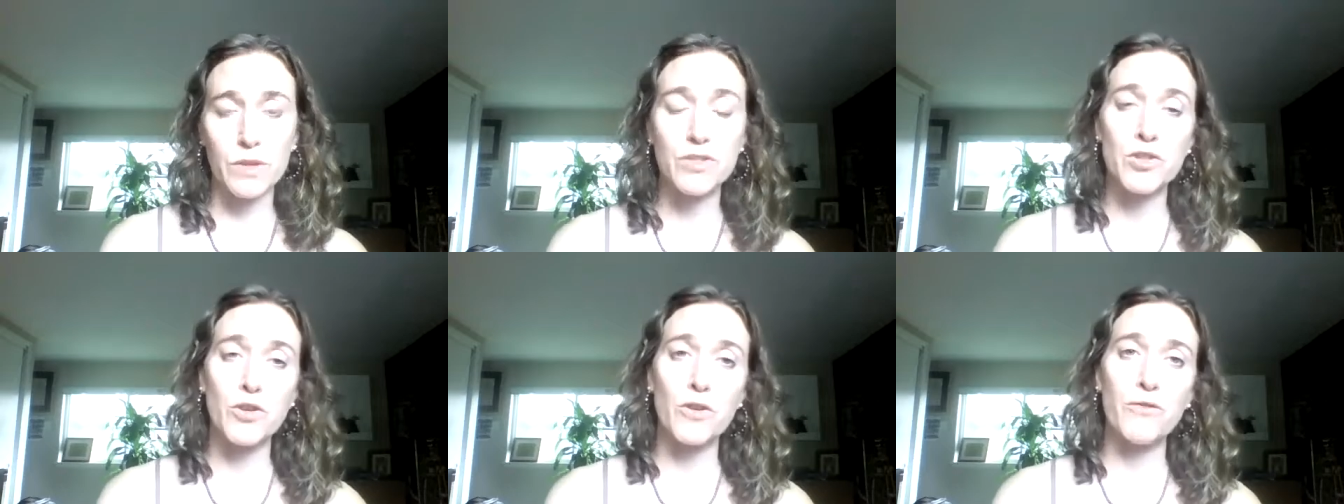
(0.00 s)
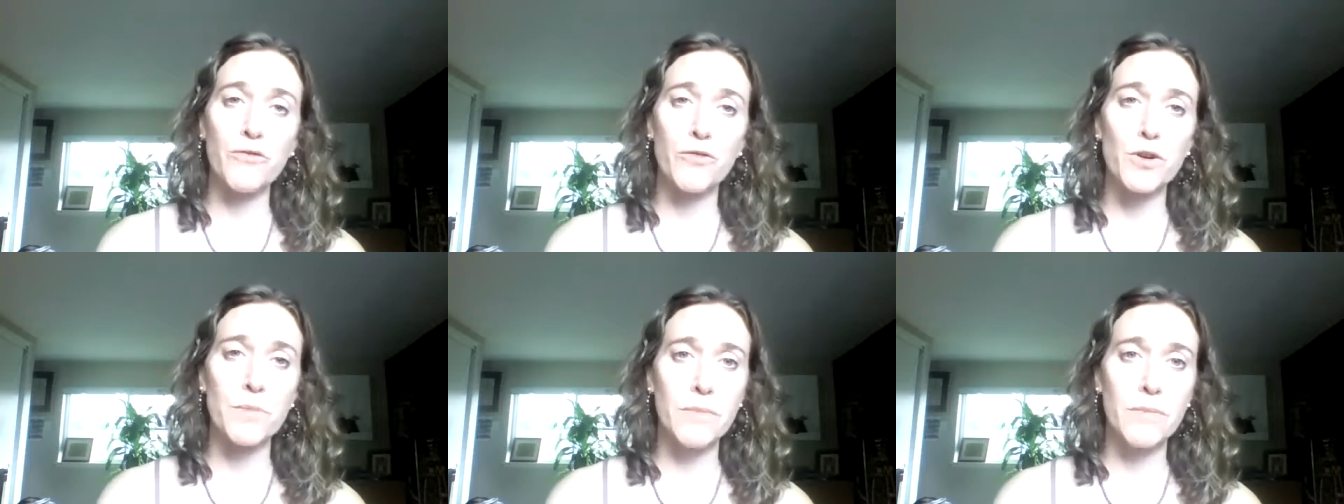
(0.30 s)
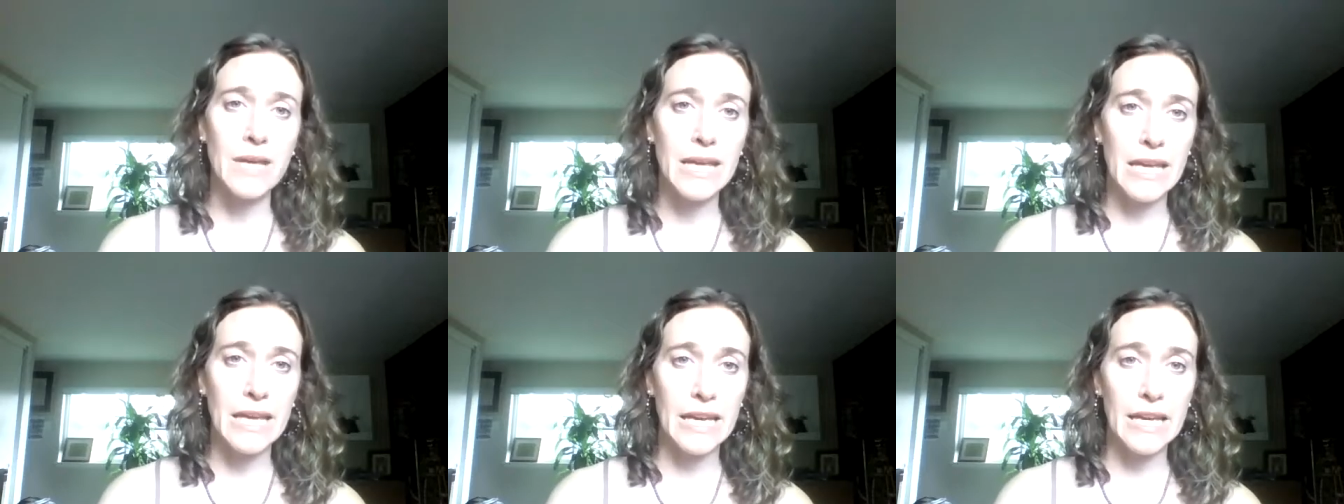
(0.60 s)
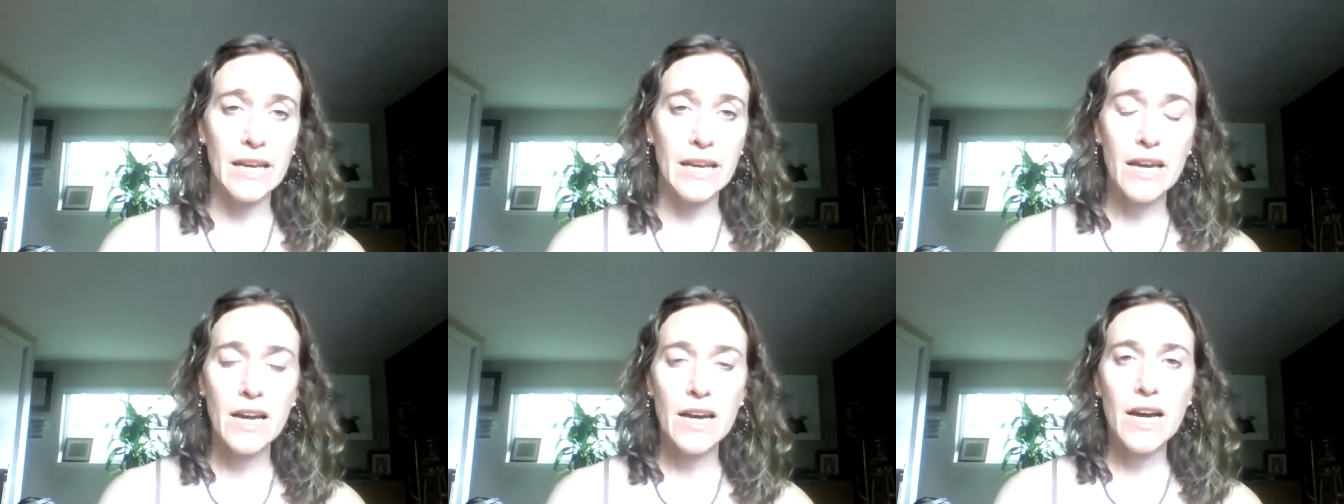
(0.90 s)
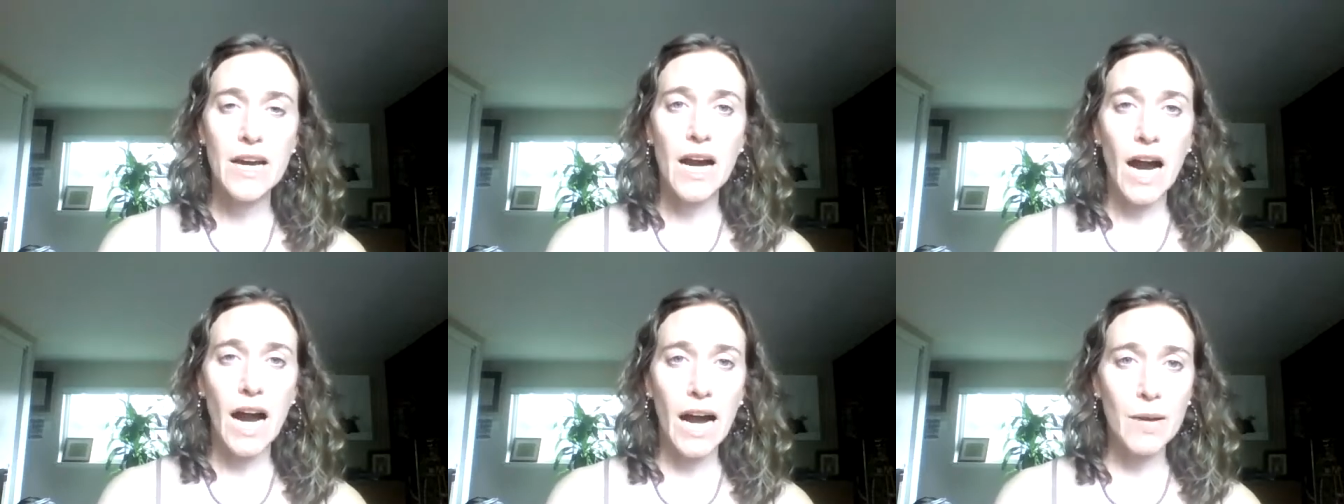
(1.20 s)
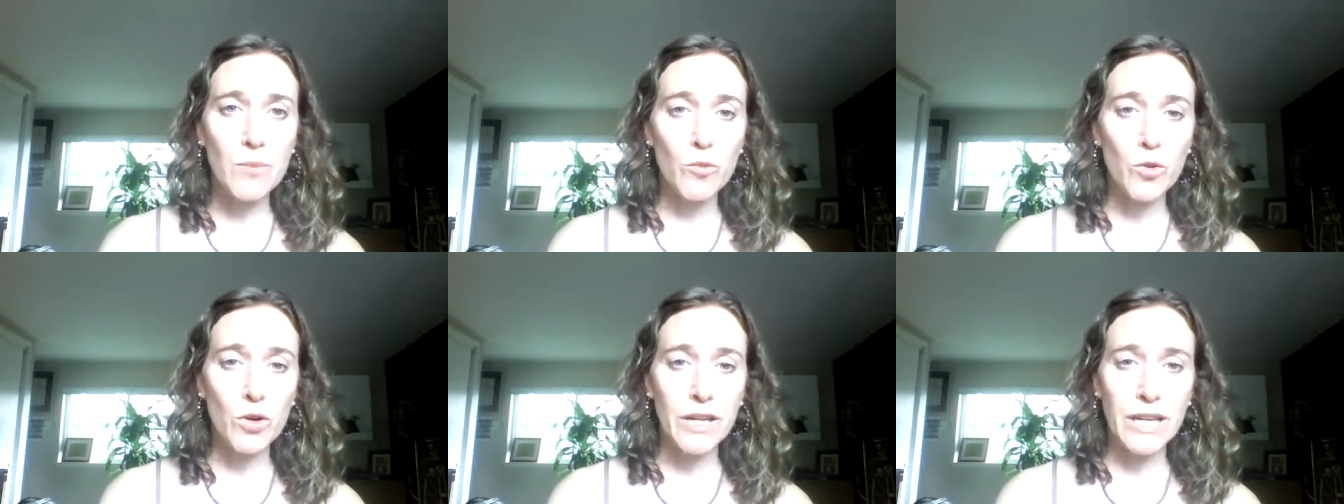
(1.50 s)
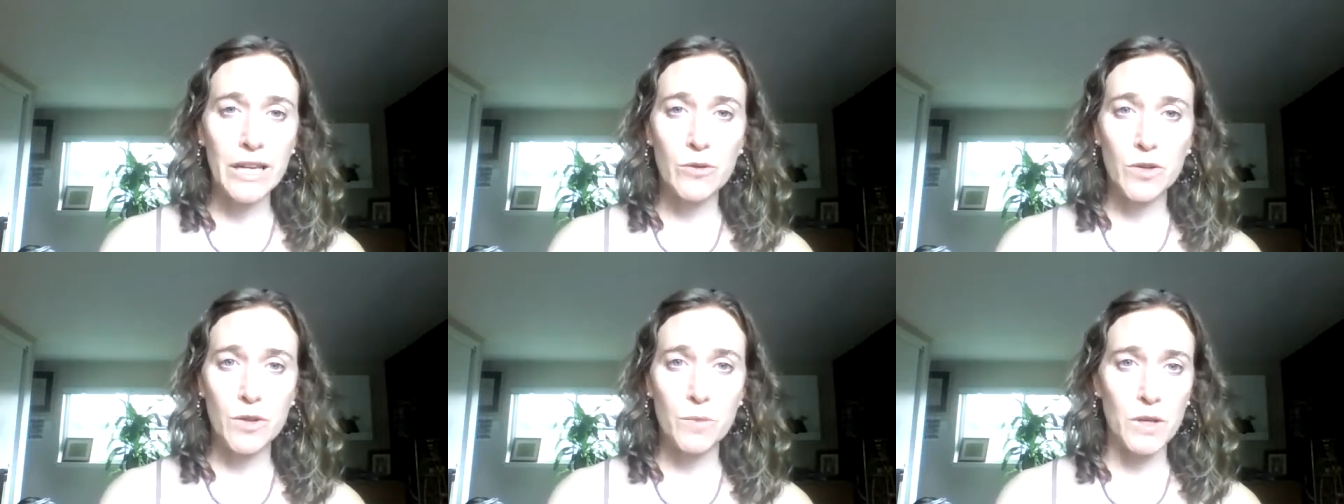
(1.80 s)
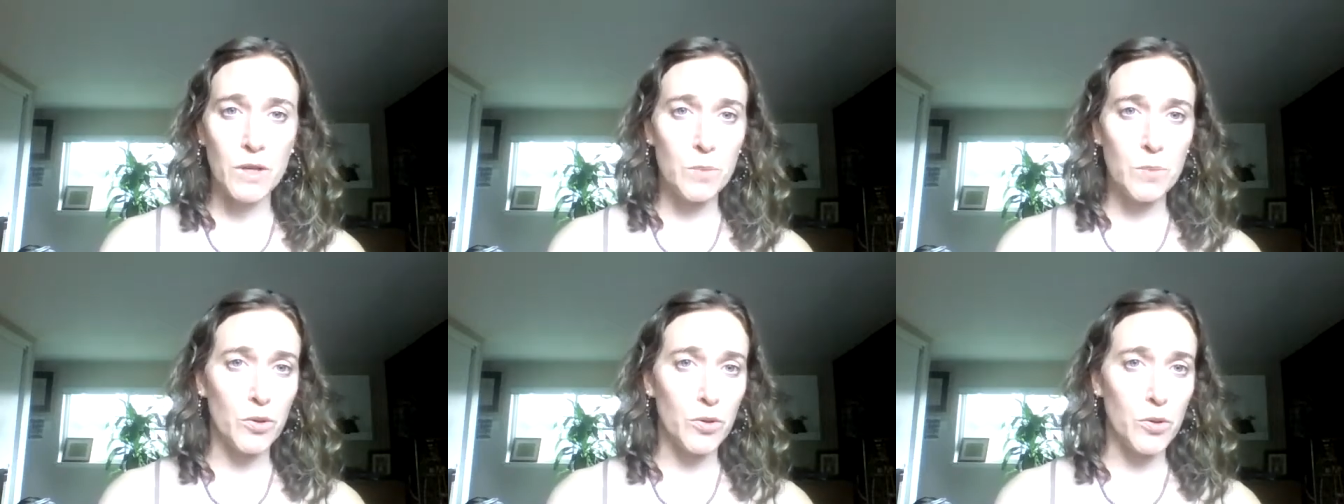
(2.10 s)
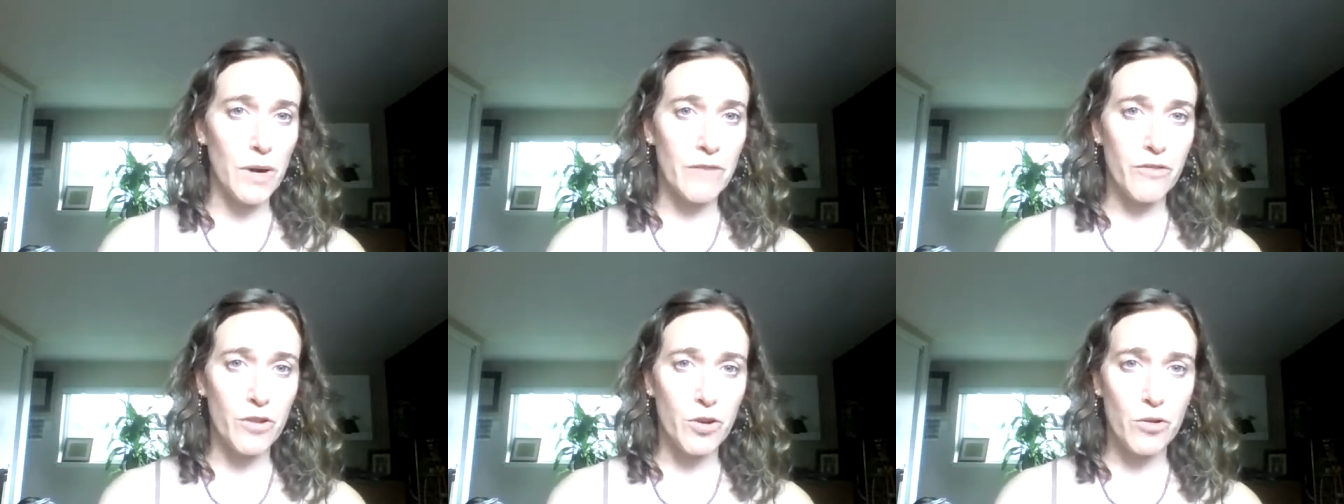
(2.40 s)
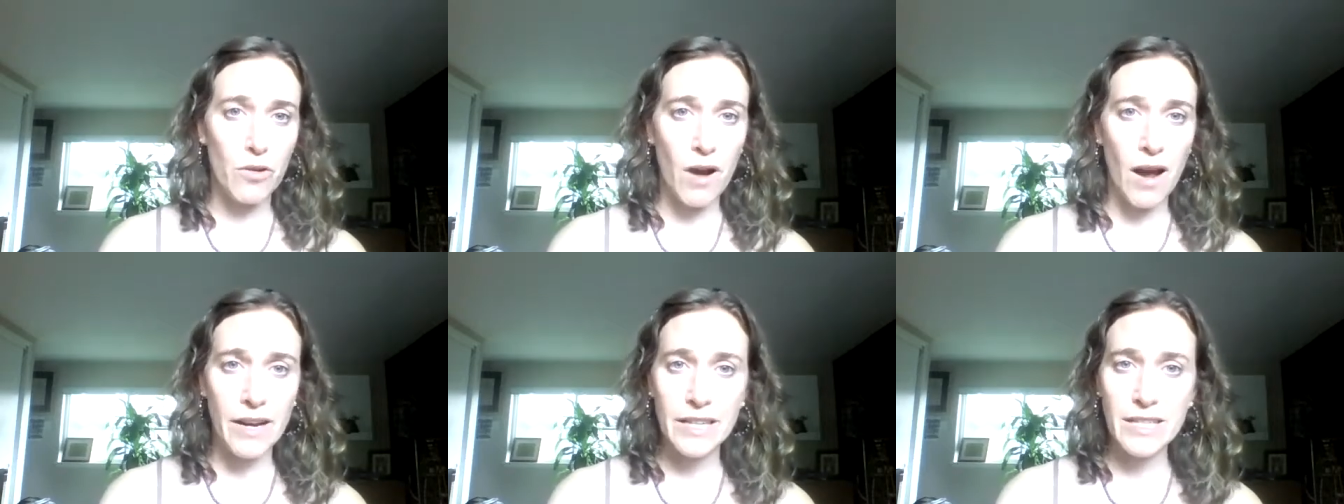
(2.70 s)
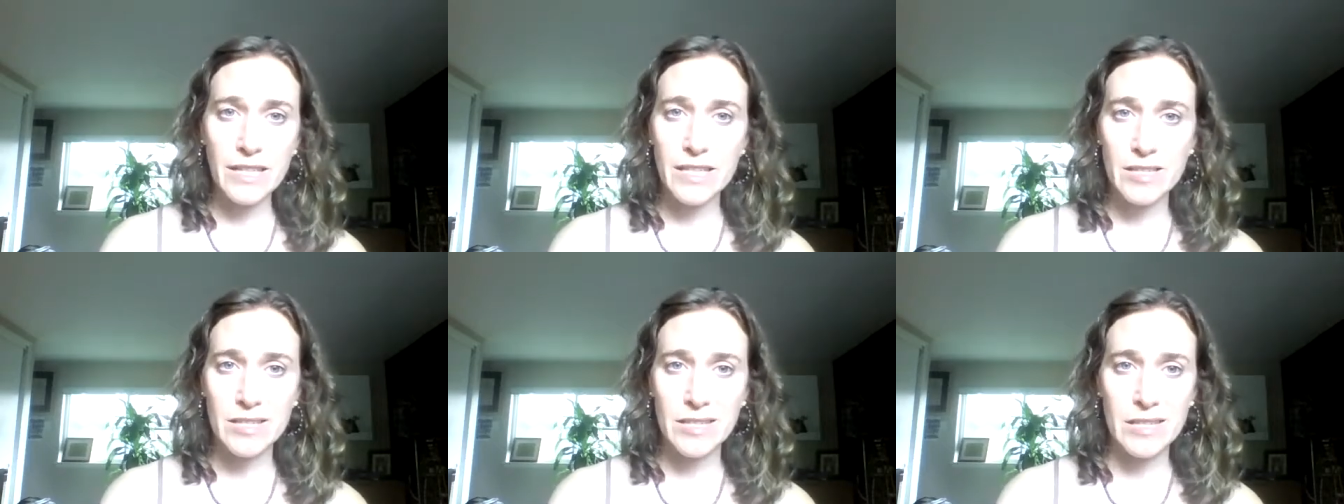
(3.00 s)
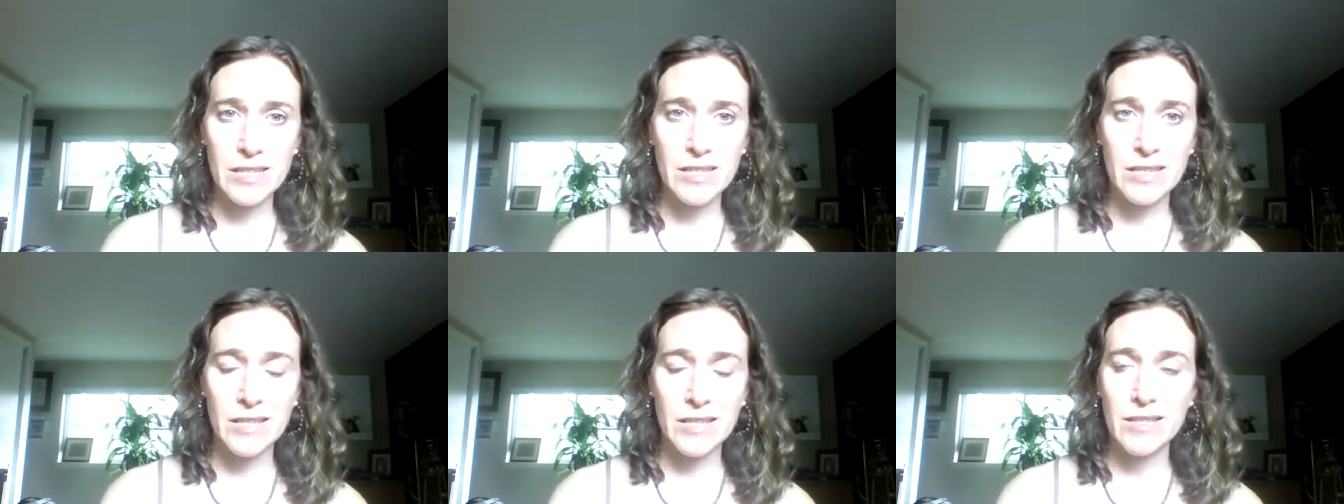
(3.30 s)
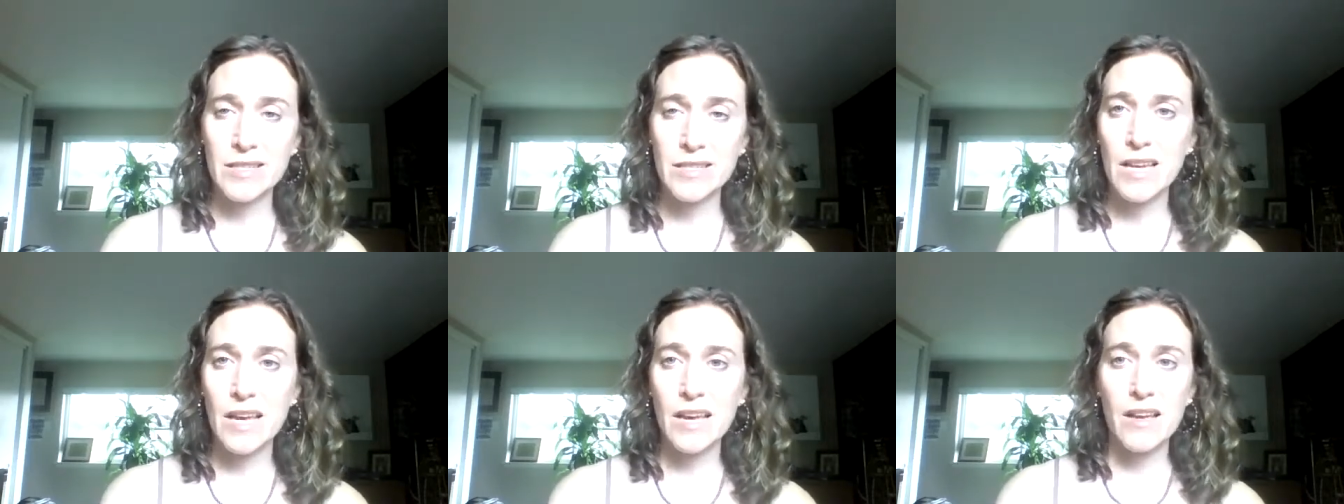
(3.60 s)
So for me, I'm working with people who have chronic diseases.